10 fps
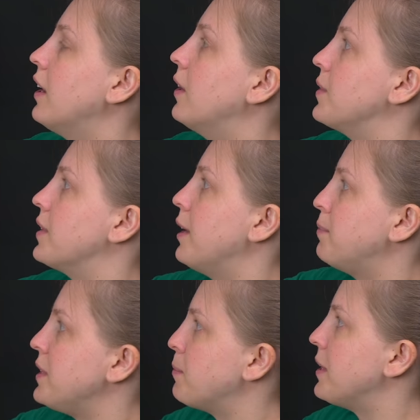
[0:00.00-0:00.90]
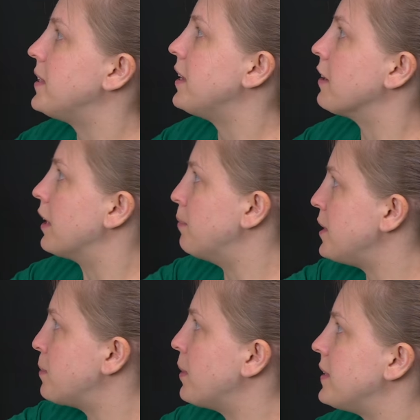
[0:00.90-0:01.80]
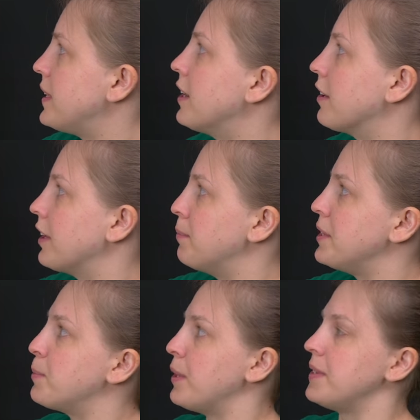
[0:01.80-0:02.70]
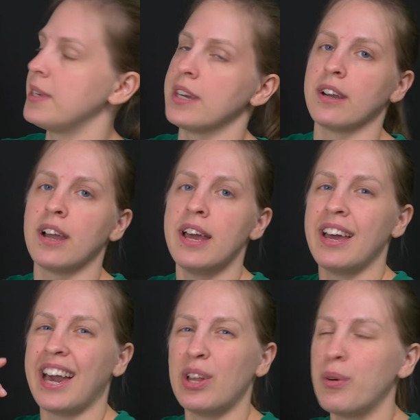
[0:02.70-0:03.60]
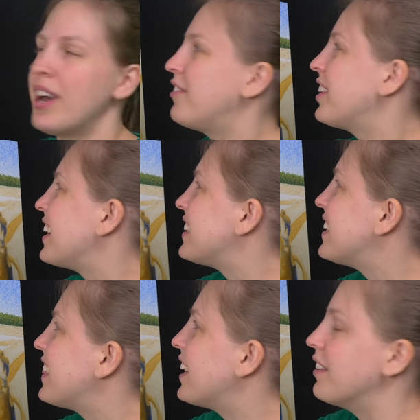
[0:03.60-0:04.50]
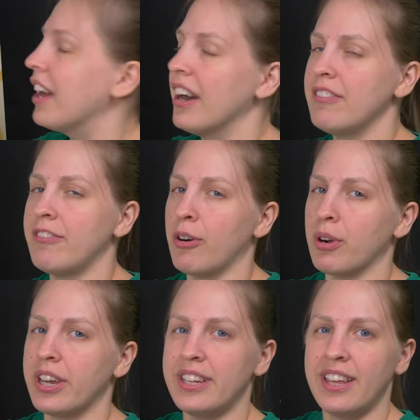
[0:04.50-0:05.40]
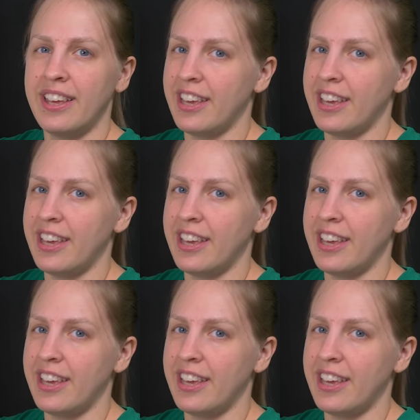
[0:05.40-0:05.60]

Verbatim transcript: oh, there's an empty space here, an empty space here, an empty space here. I don't have to like sit there and hunt for it.